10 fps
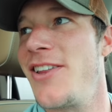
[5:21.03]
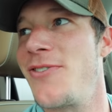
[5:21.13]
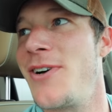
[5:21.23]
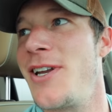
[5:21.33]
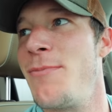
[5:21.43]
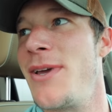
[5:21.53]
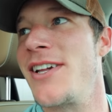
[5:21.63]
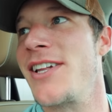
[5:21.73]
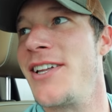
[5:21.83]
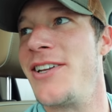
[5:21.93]
It's funny
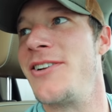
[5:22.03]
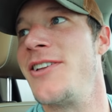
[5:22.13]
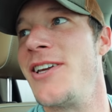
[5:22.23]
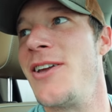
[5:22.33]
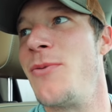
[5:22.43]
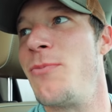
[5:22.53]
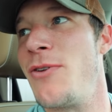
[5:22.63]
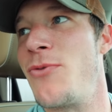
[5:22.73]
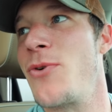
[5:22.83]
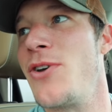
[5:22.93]
because I literally,
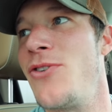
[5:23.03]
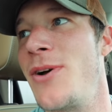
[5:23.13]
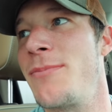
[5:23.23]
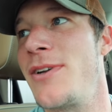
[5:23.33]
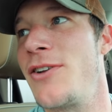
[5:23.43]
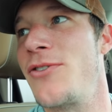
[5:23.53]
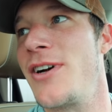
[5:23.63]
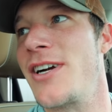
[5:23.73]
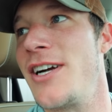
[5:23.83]
before you jumped in the truck,